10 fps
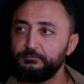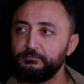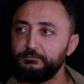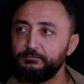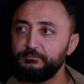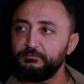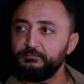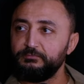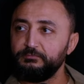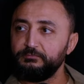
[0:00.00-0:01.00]

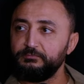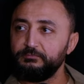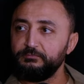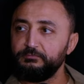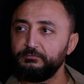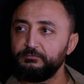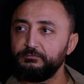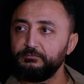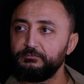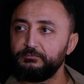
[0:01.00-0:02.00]

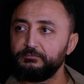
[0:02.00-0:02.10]
(silent)